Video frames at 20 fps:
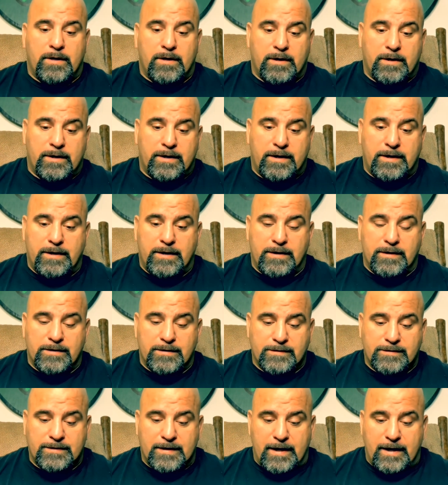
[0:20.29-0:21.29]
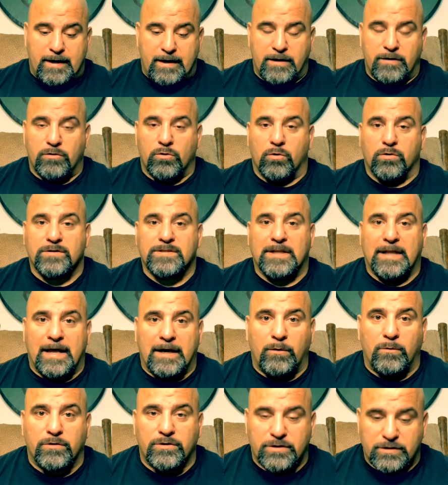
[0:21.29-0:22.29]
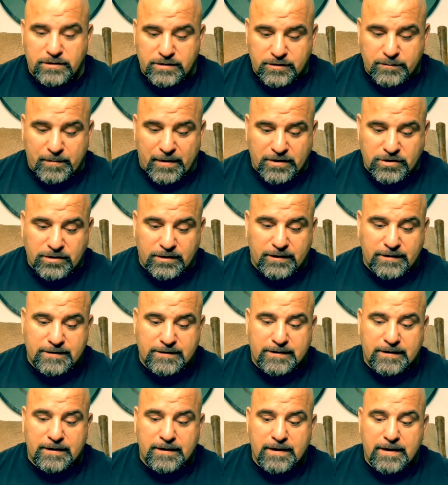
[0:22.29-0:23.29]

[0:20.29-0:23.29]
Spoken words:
He is a Norse language specialist